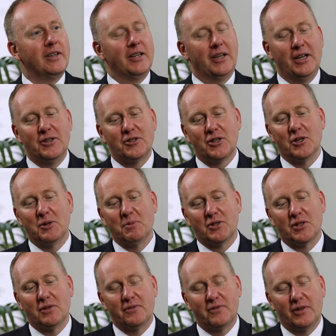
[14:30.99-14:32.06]
in
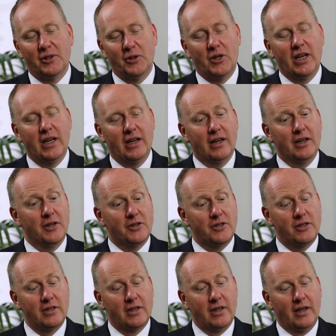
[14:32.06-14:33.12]
terms of looking
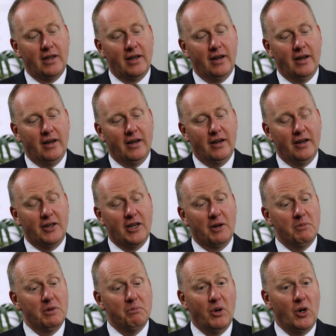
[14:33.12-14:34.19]
at
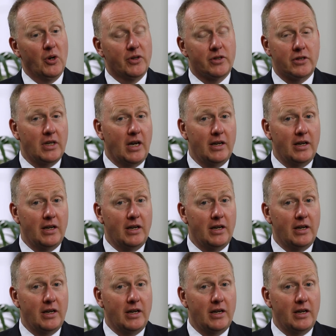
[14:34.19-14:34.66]
government bonds.